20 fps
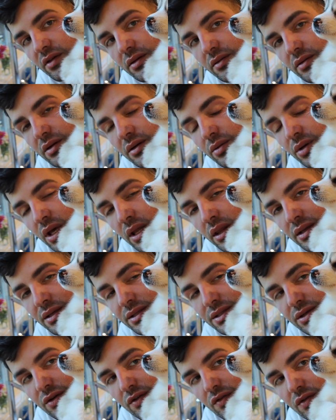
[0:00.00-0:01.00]
you don't get
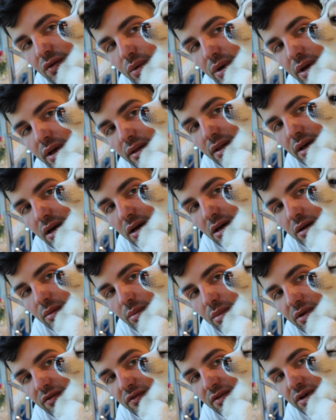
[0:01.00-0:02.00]
this over with, I'm
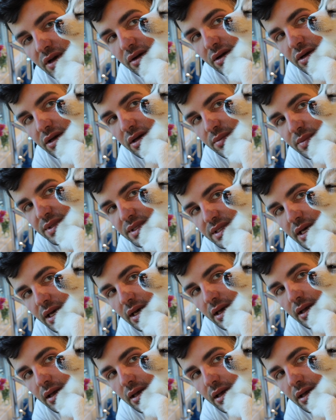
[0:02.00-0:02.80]
gonna be very upset.